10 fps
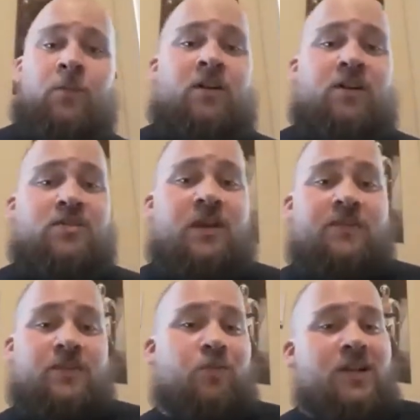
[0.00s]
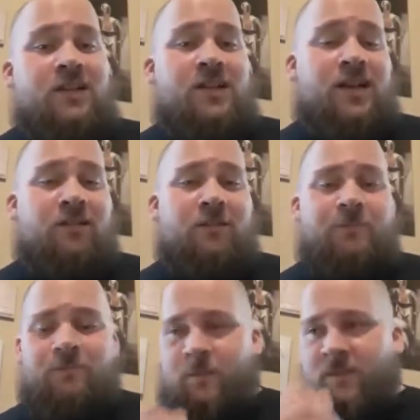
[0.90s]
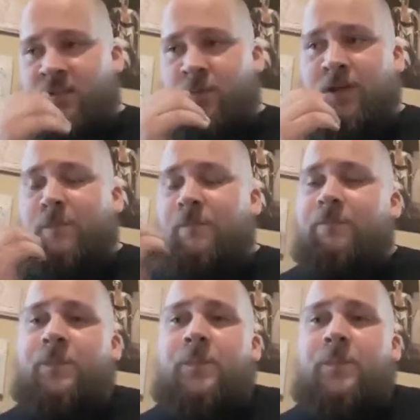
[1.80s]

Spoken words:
We also have a Twitch channel as well,